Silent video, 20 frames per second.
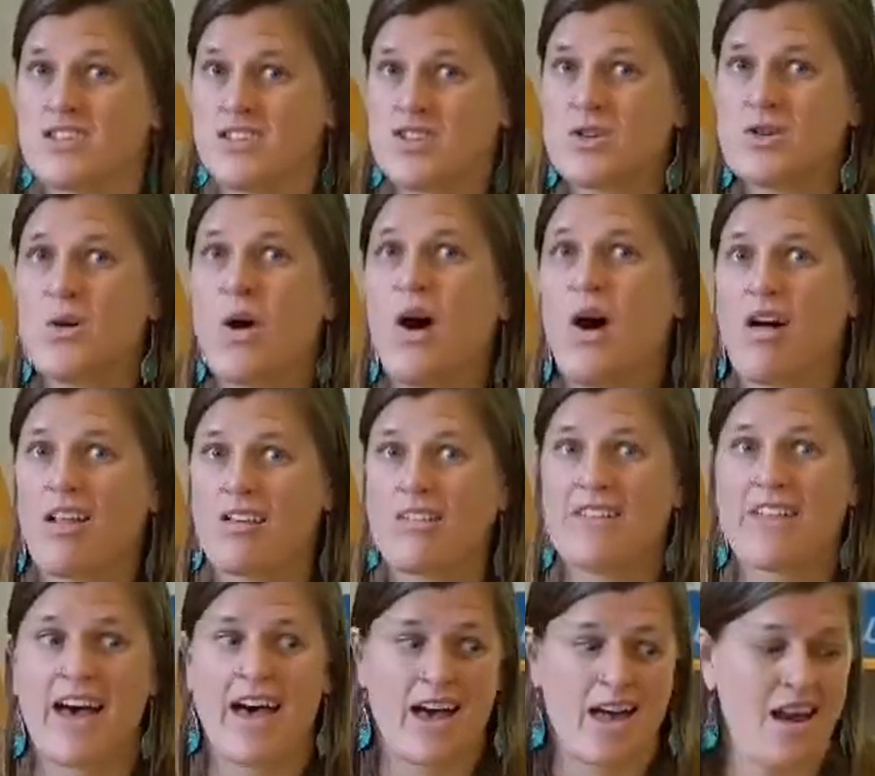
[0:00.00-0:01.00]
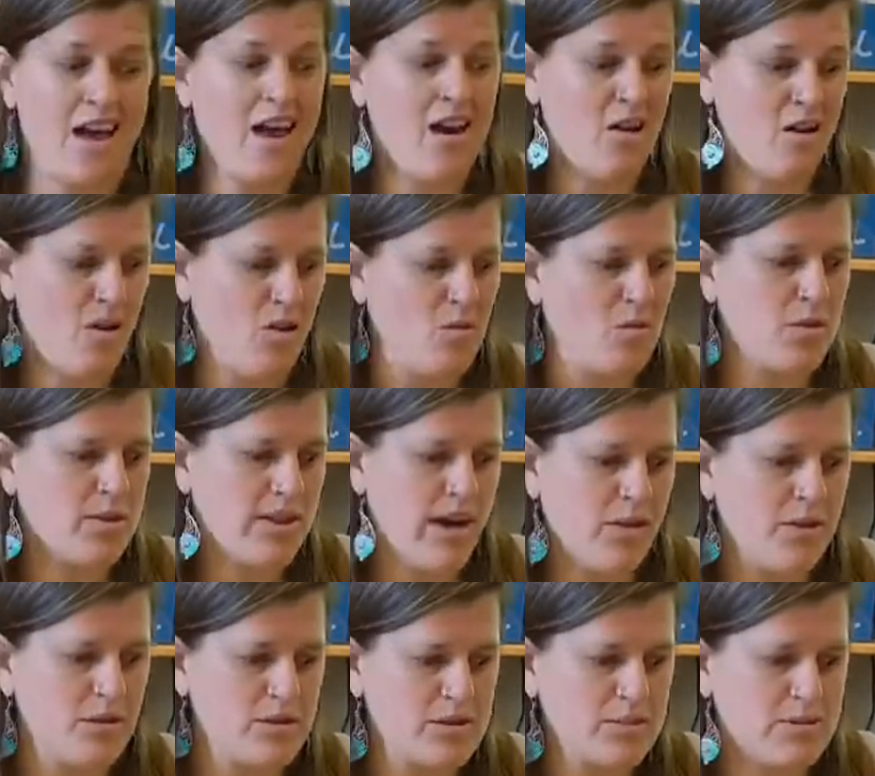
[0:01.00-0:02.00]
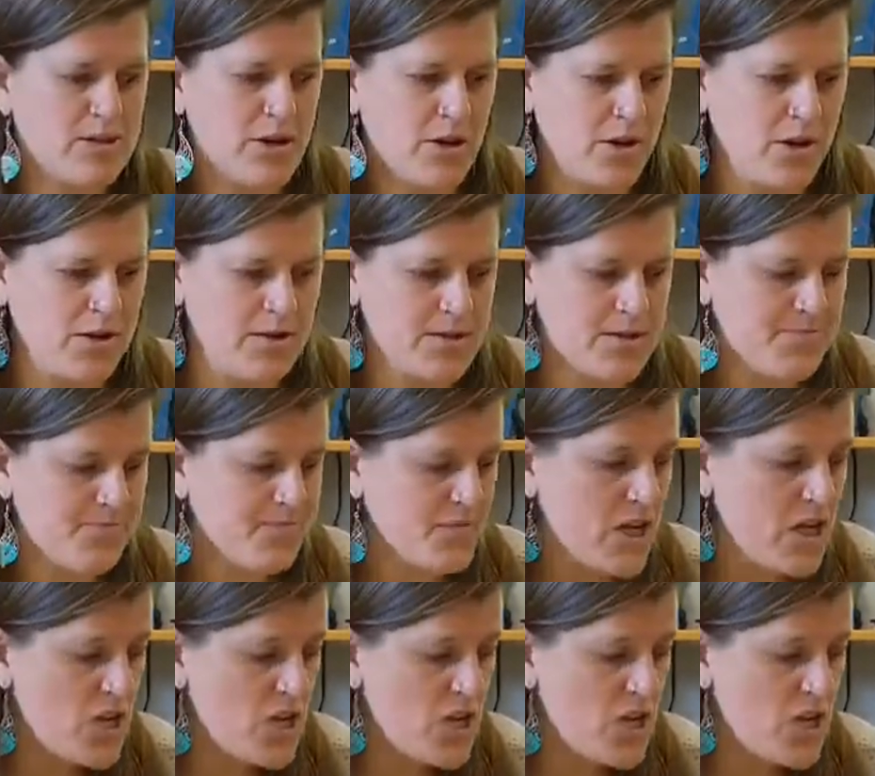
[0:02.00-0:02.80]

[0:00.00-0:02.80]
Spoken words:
to do all of that at home without those materials.